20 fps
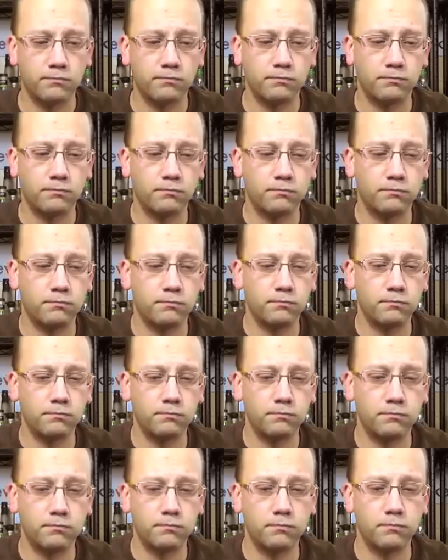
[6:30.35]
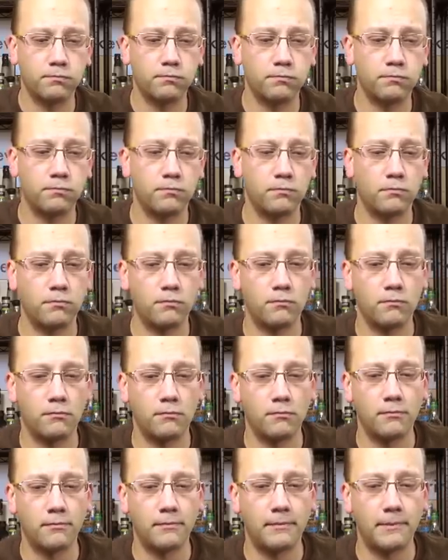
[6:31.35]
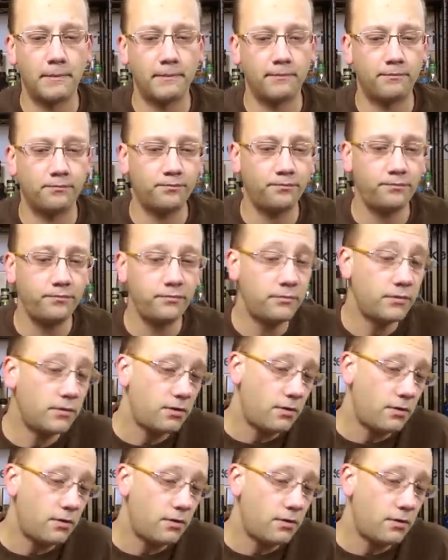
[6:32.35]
No one is speaking in this clip.